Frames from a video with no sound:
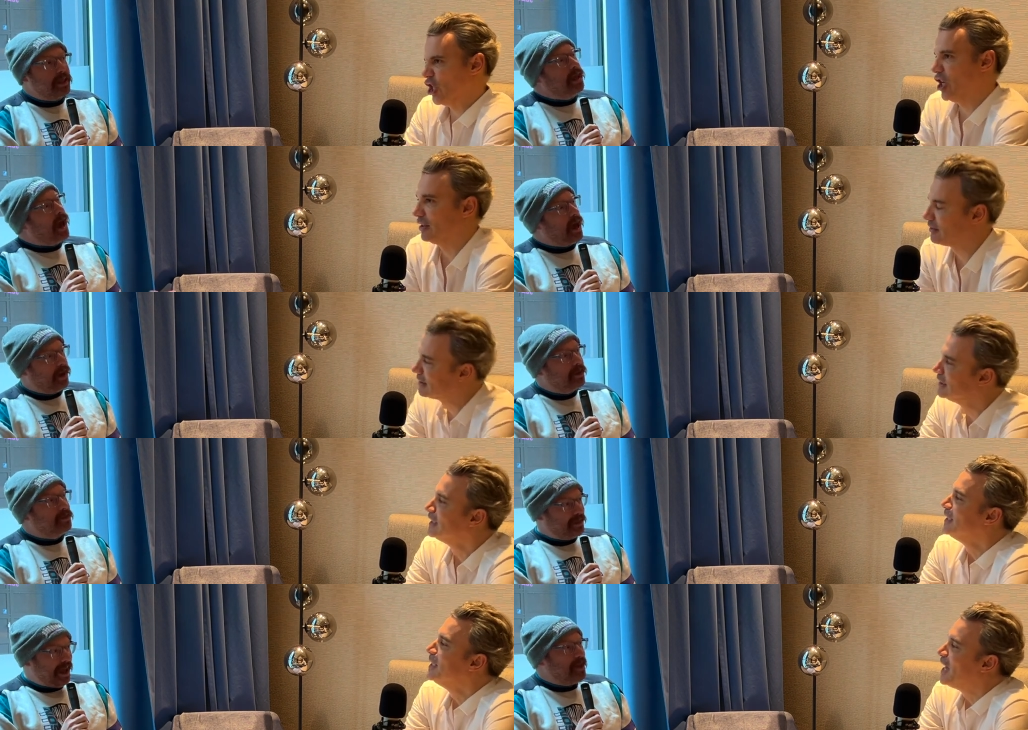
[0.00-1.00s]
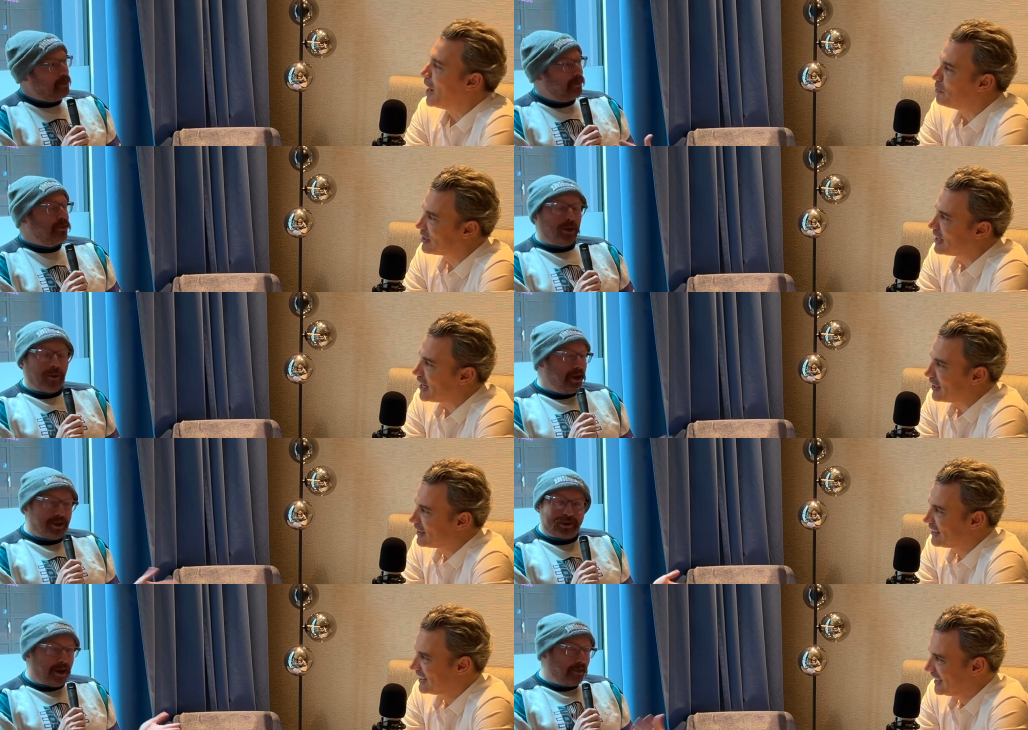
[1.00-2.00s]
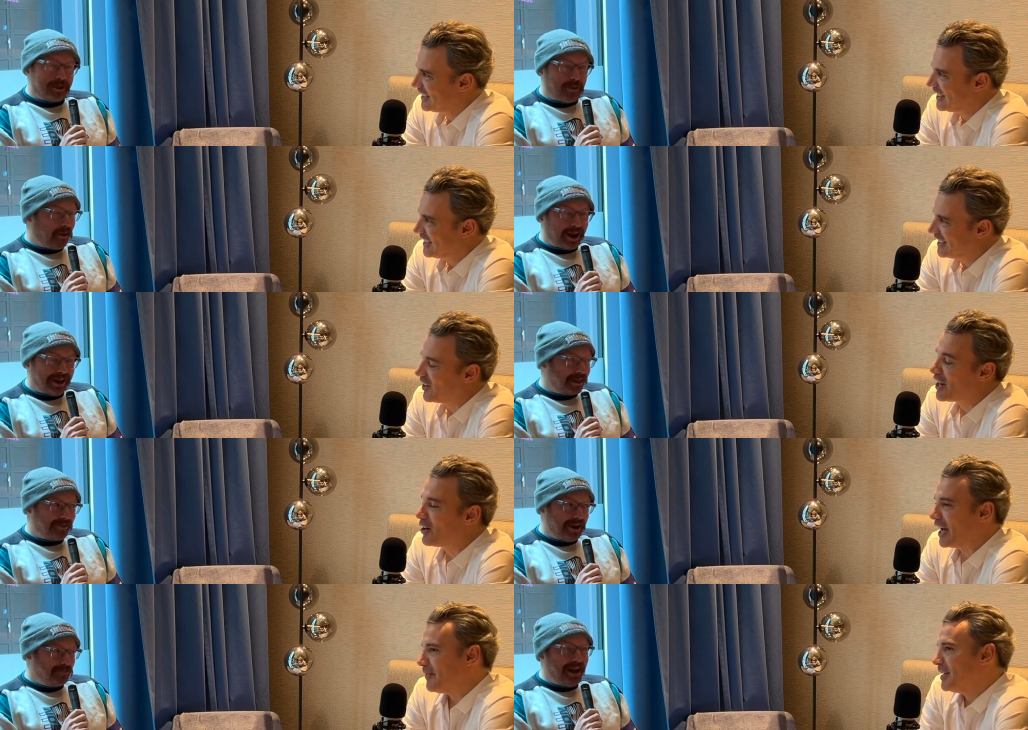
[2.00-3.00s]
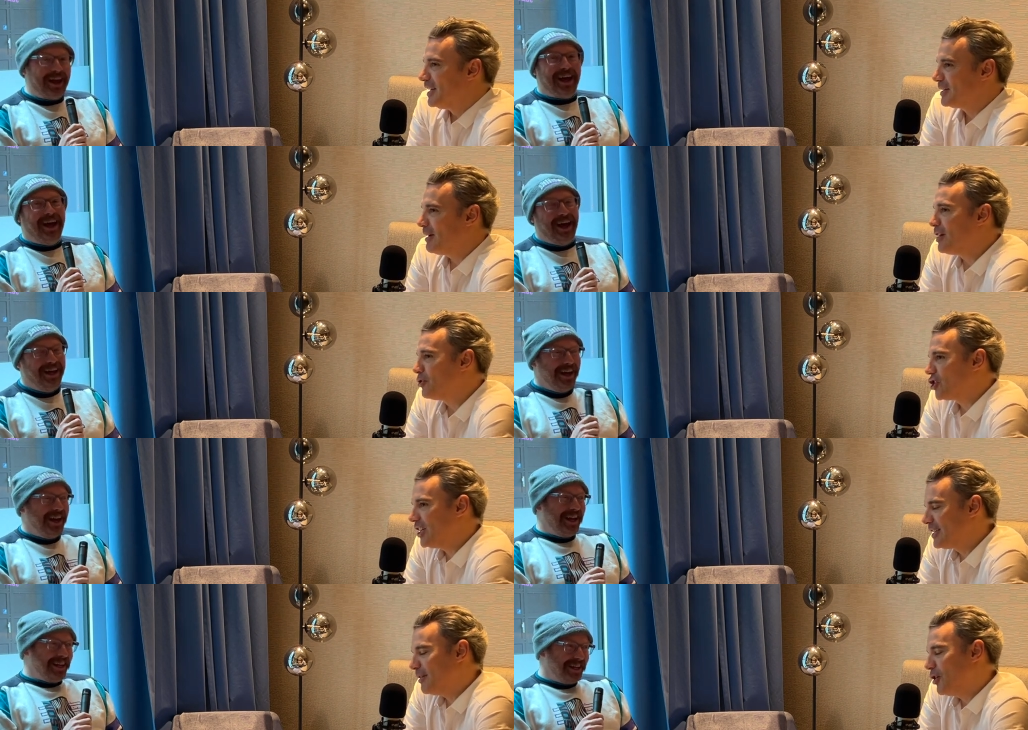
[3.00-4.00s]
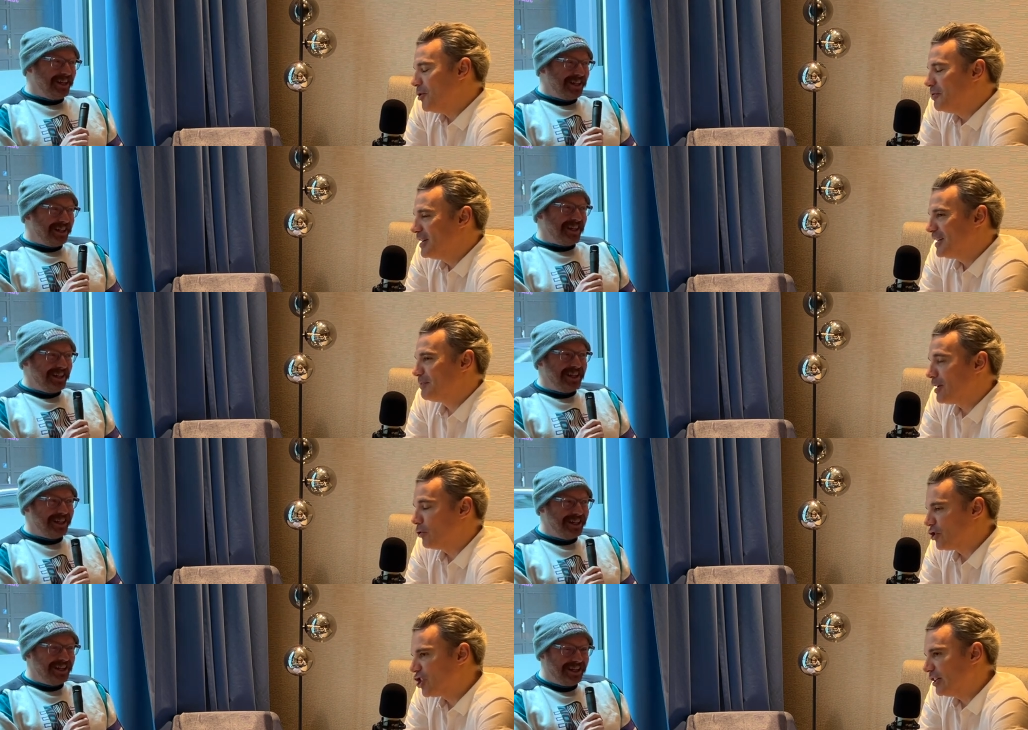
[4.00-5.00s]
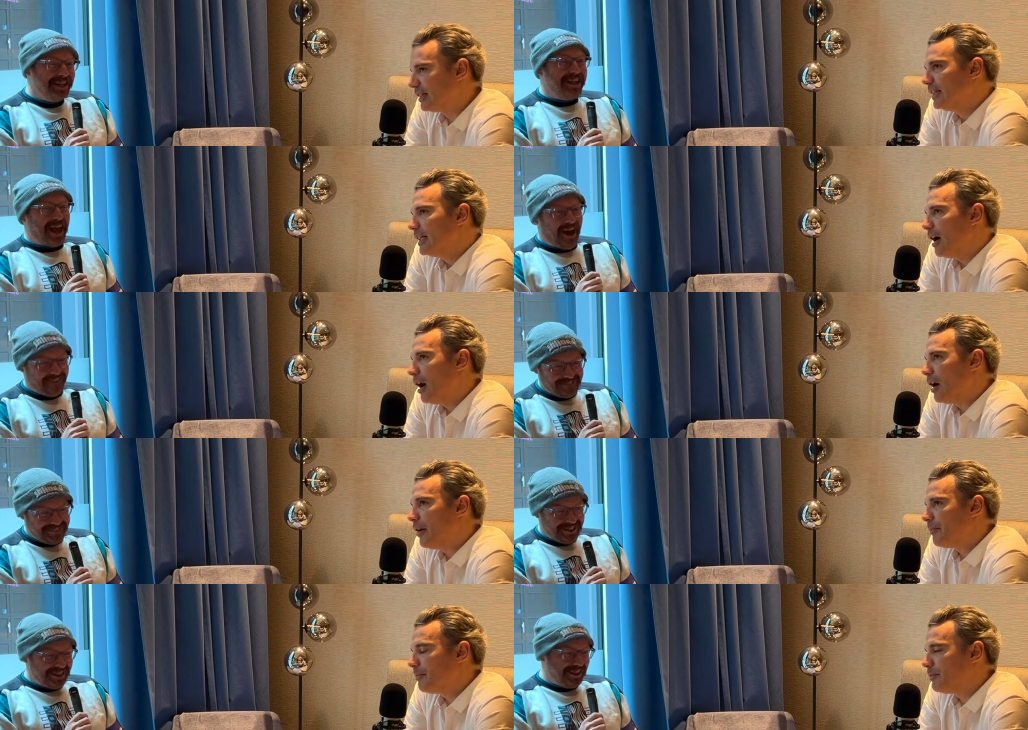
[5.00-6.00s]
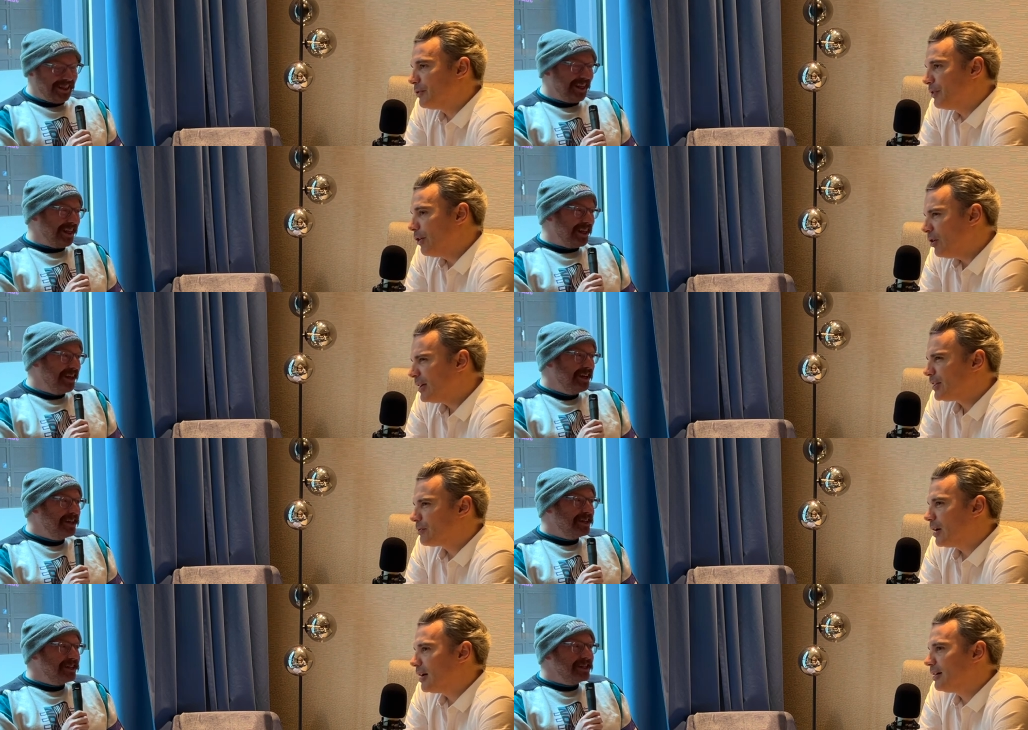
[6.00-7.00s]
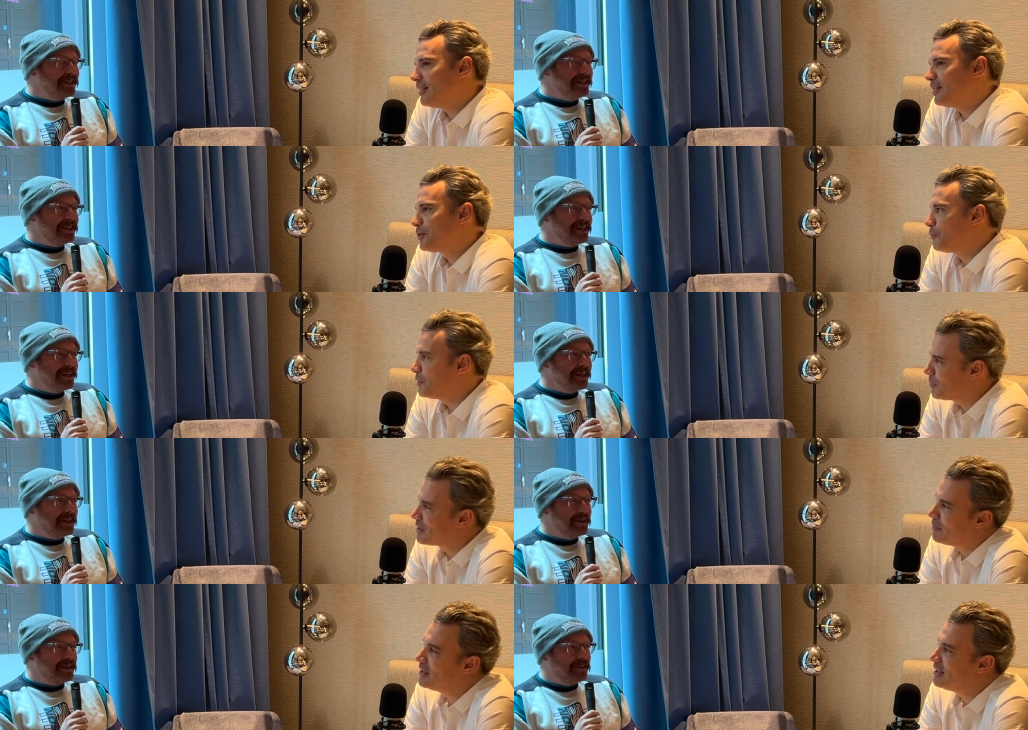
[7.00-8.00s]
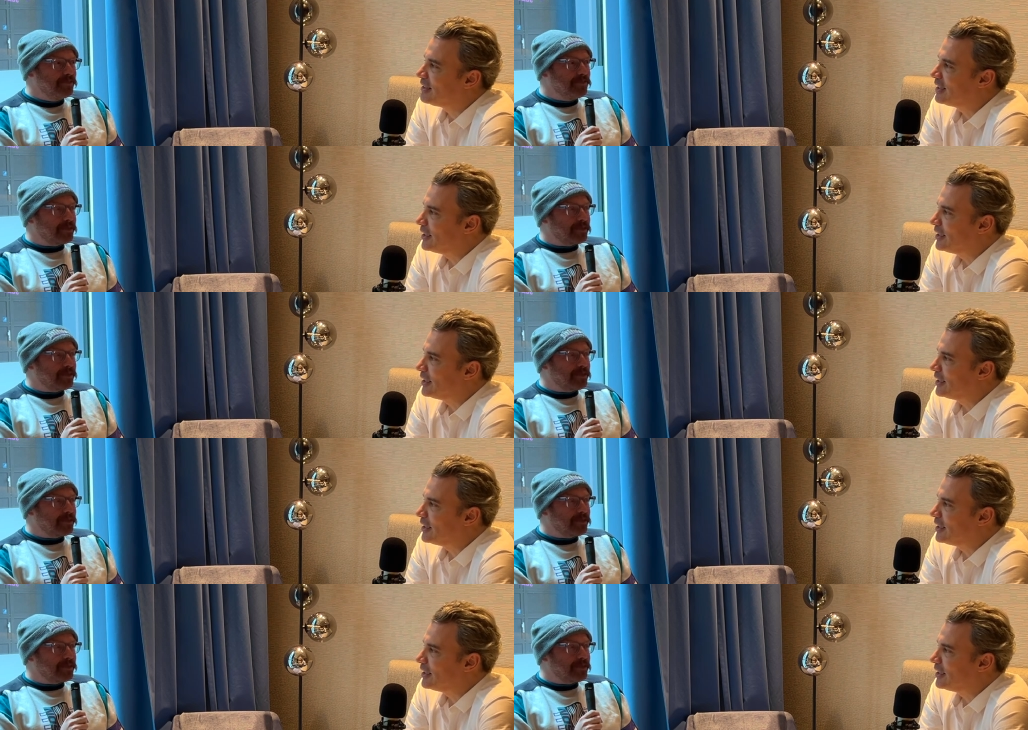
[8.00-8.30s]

Speaker 1: Yeah, yeah. The, I would say way you can swear on this podcast. Okay, it's okay. It's my own. It's my own, it's my own shit. Yeah. Um, but with orchestra, there's a responsibility.